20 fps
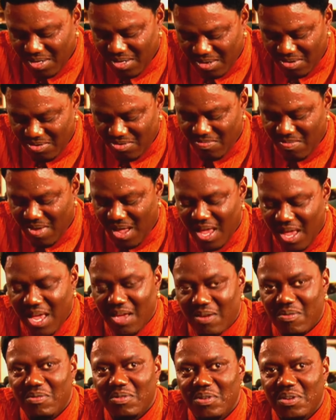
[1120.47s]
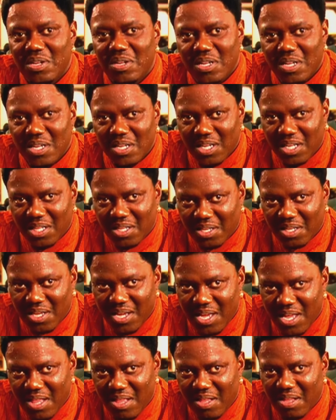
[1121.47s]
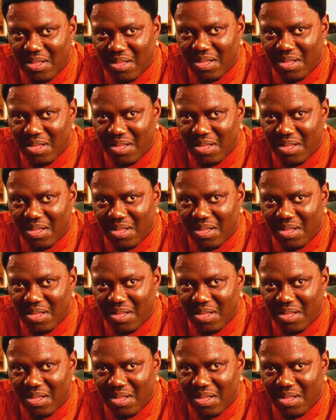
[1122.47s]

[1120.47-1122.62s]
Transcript: See my ankle. Get together.